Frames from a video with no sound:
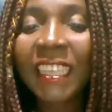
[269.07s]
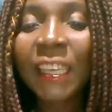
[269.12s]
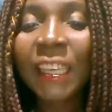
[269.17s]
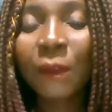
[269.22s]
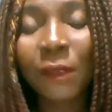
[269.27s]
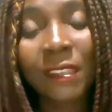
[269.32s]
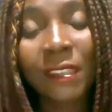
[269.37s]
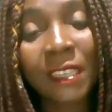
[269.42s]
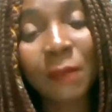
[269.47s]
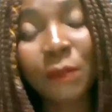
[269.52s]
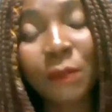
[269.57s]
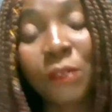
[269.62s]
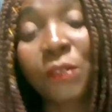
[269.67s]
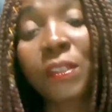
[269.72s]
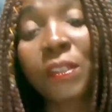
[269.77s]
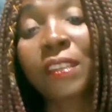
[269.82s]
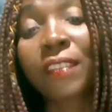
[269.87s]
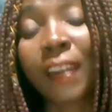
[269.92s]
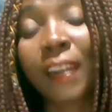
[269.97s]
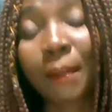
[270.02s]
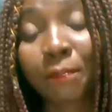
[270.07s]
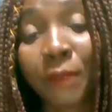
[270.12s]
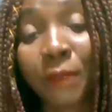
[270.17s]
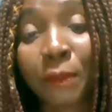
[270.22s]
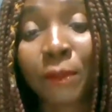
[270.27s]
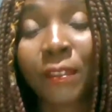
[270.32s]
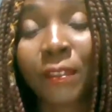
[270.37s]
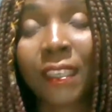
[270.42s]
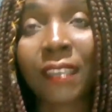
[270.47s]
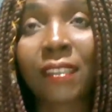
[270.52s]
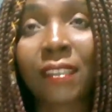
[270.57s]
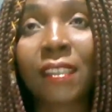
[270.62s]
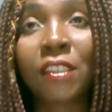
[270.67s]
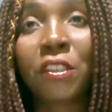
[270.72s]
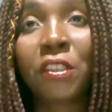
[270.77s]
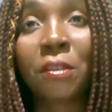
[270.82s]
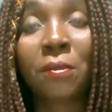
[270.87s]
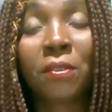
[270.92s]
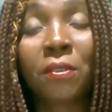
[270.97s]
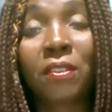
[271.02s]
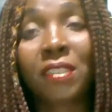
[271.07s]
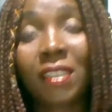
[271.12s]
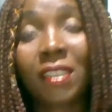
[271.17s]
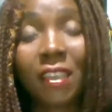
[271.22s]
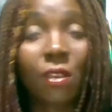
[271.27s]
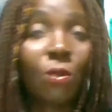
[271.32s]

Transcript: he was able to grab people's attention because